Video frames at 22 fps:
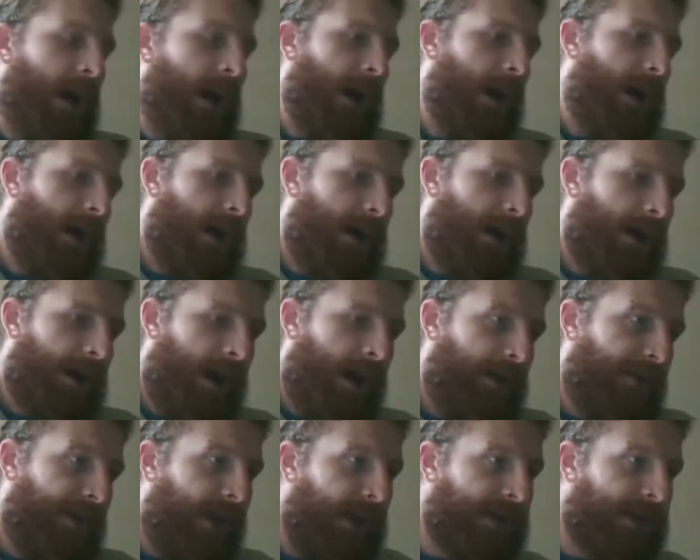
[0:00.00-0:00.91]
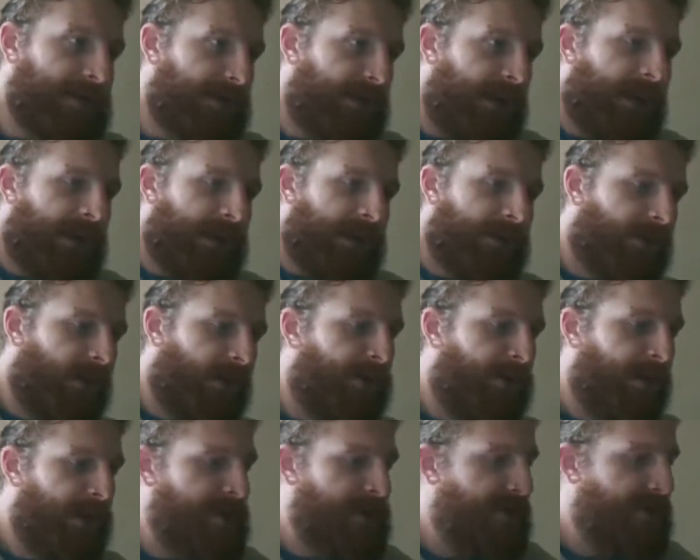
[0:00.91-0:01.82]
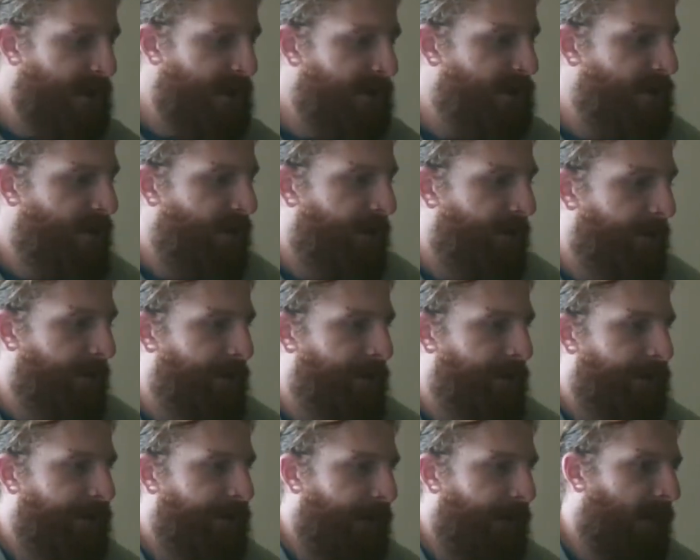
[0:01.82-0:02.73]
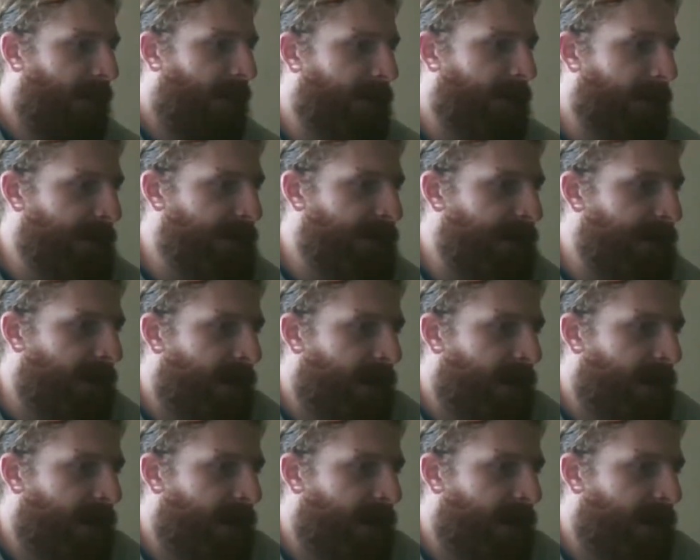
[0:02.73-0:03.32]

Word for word: Uh, and that is the end of our presentation. All right.